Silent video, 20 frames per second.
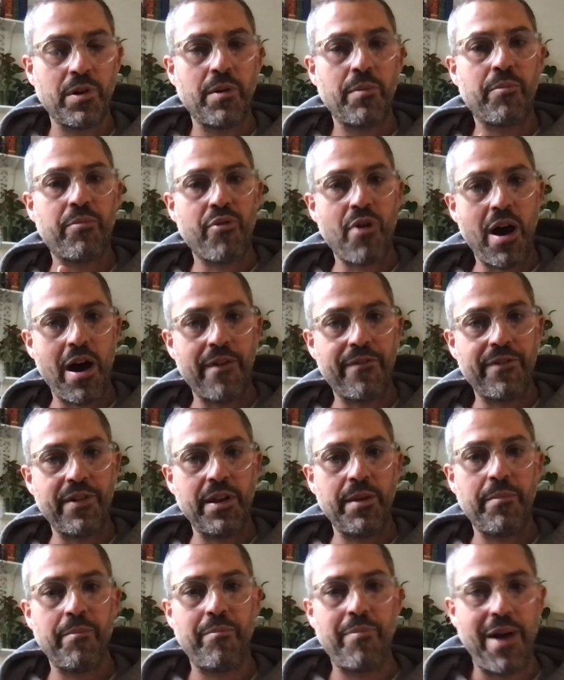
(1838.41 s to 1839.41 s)

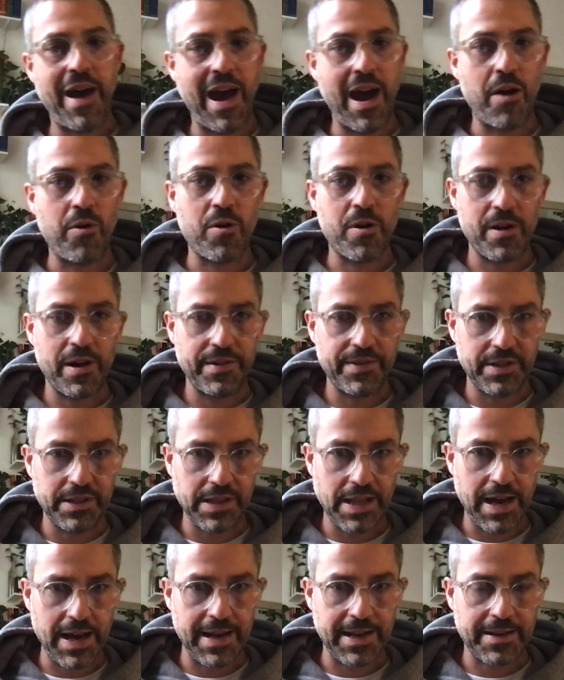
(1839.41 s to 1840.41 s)
profit, power, and the
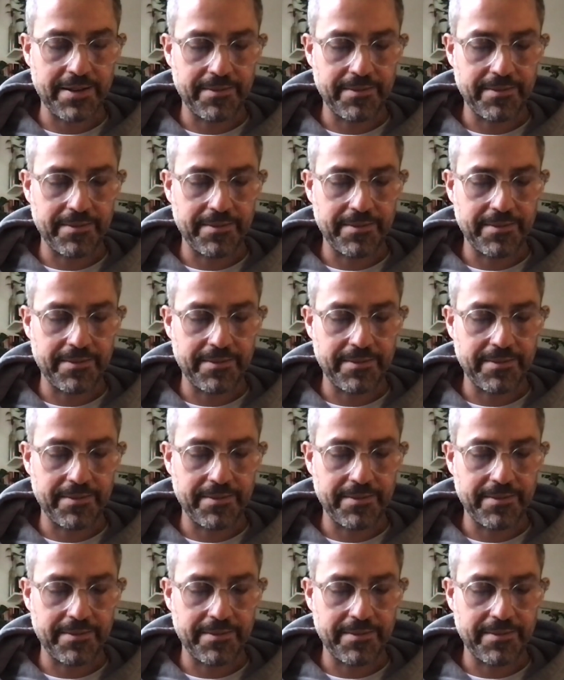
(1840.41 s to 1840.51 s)
like.